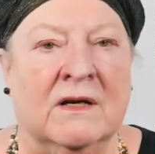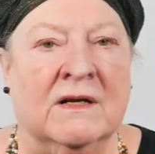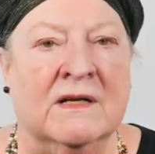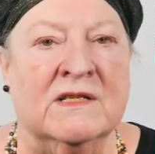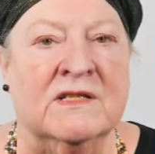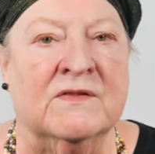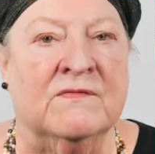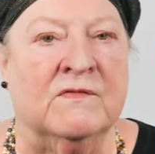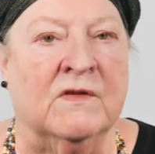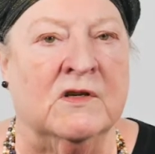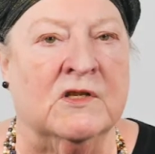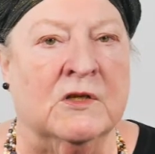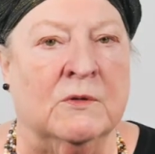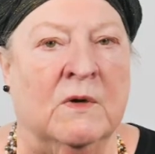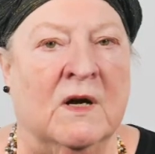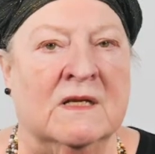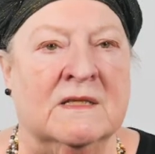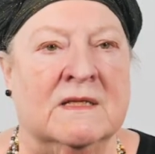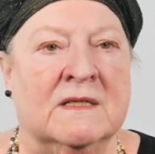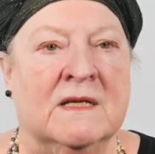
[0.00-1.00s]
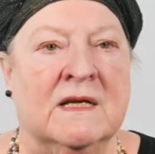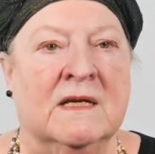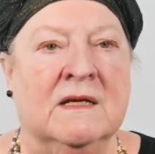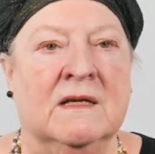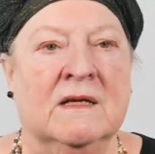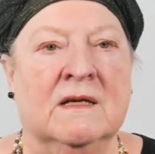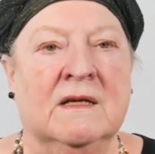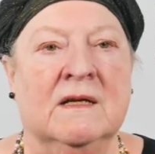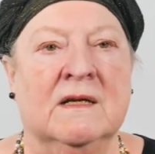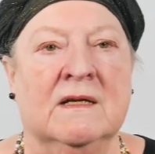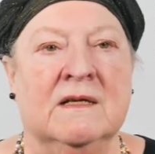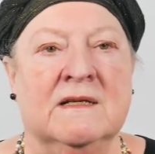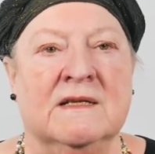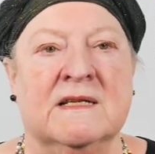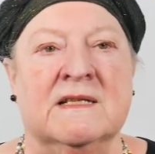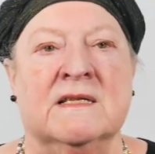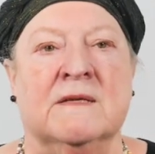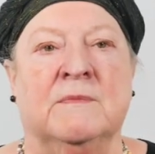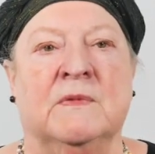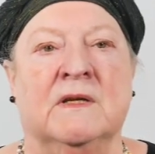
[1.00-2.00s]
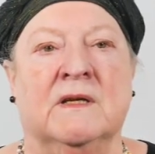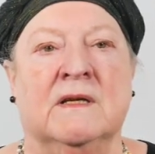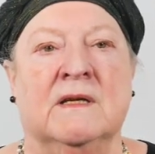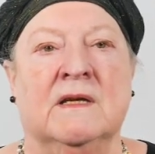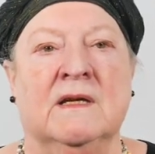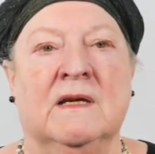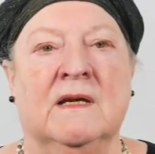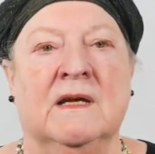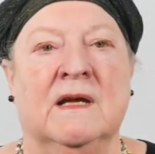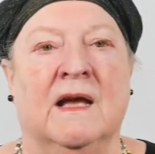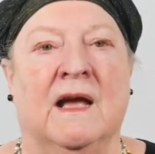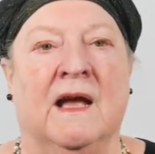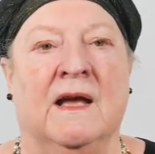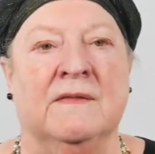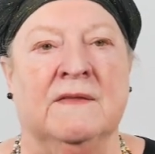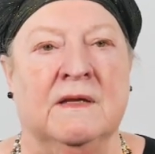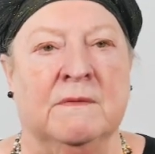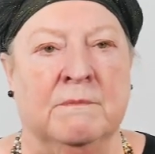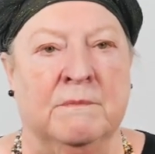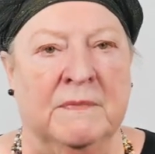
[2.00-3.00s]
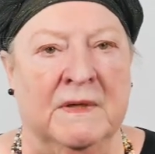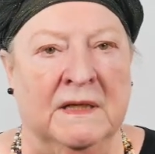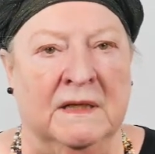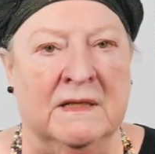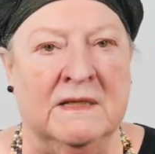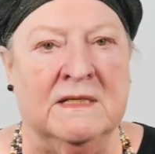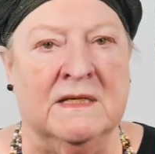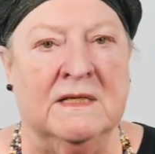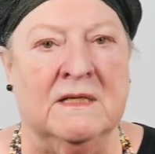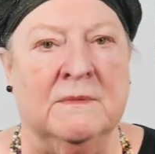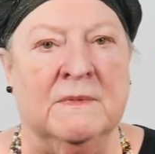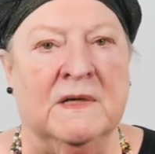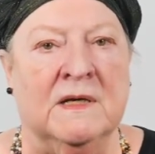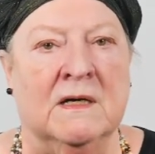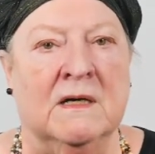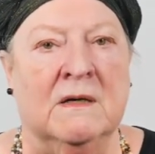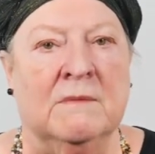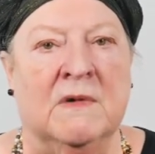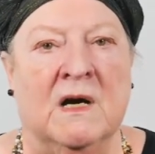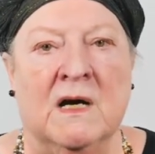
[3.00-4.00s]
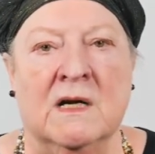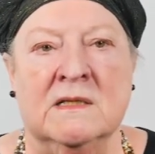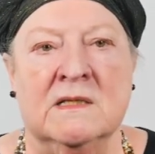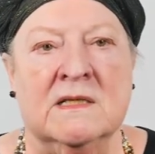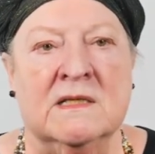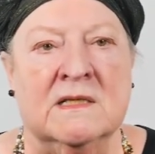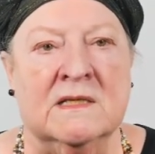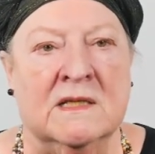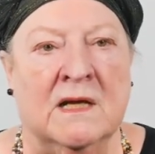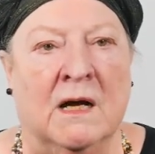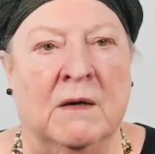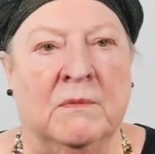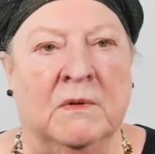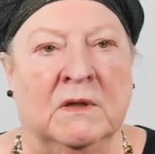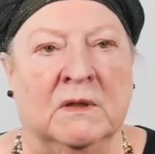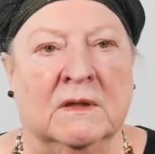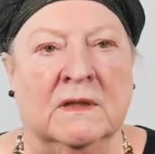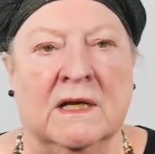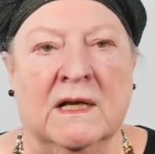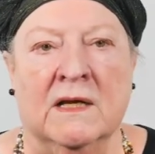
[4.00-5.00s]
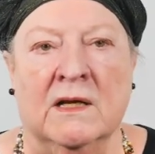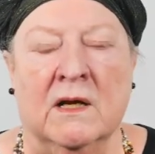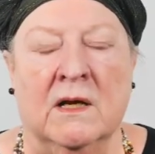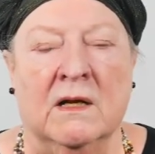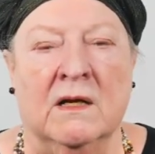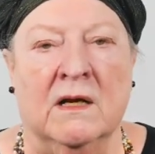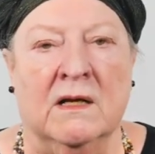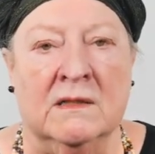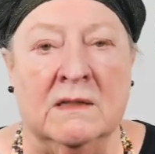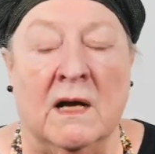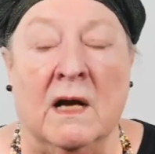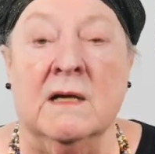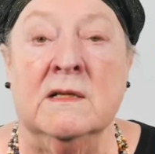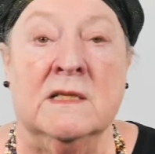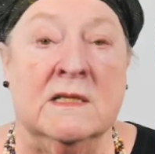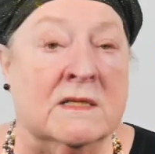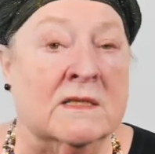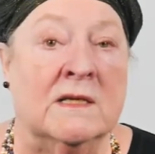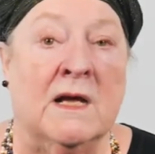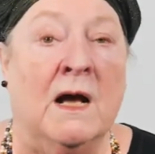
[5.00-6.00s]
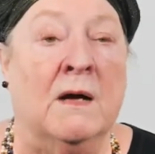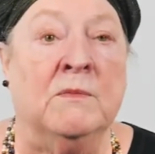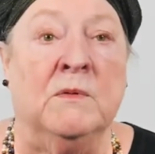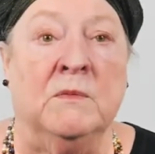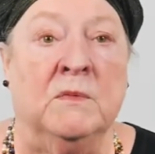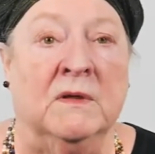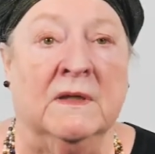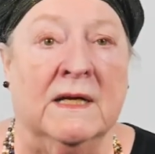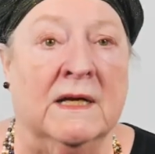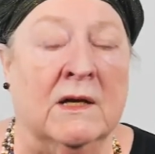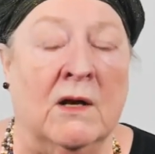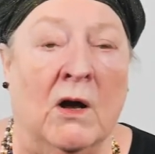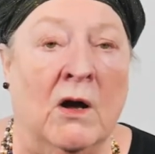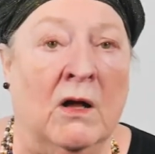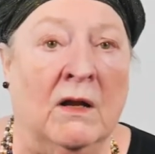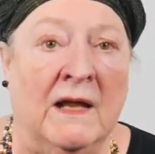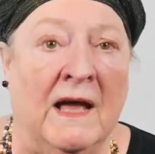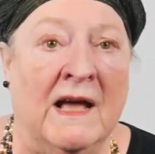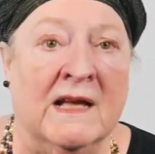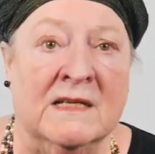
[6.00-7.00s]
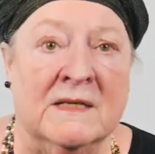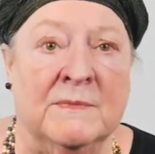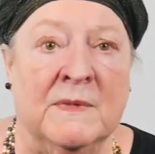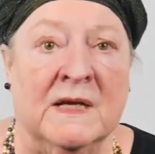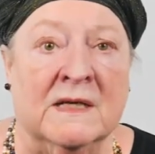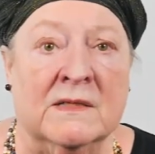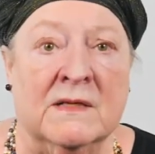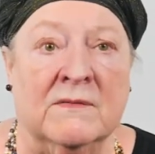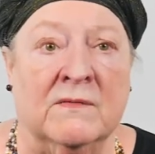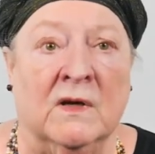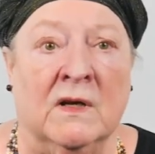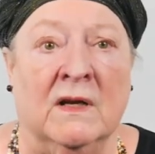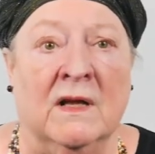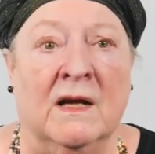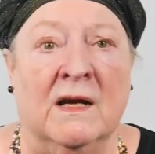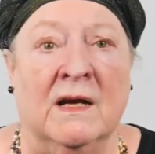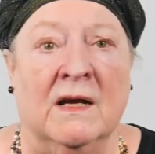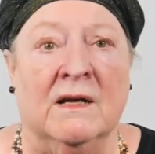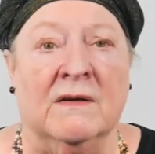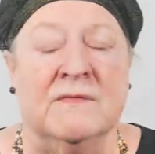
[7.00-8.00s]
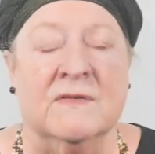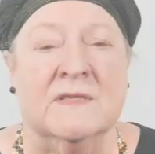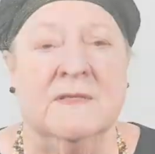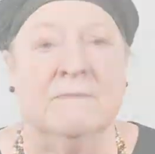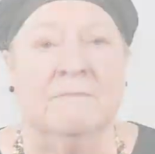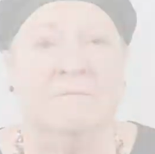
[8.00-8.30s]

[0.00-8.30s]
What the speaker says: us virtuosity, discipline, and the ability to become unstoppable in all aspects of our lives.